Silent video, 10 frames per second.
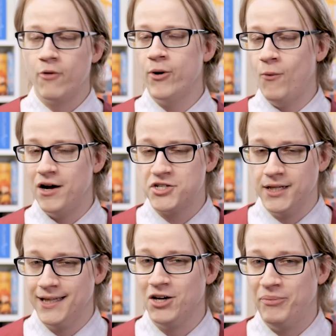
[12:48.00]
I
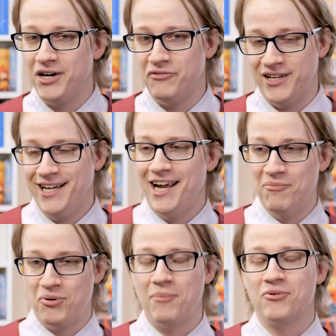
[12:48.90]
rewatched a little bit of it
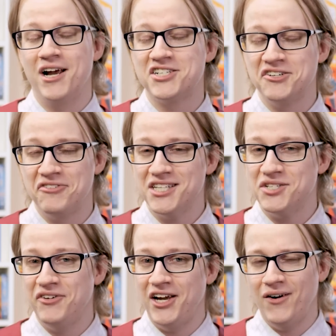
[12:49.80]
in preparation for
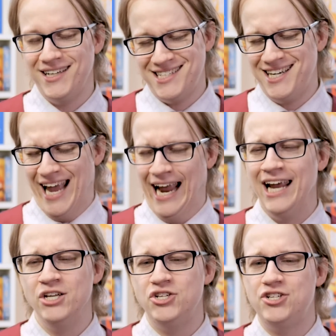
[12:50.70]
this video. It didn't
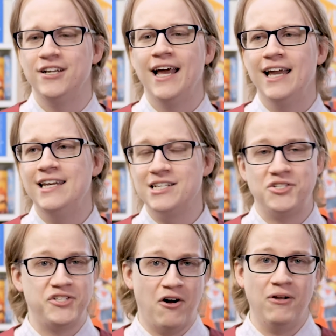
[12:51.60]
age
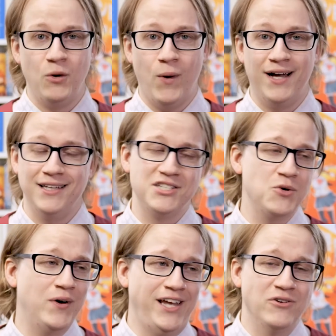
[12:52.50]
necessarily well. It's
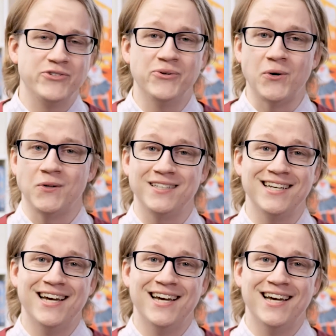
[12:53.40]
20 years old.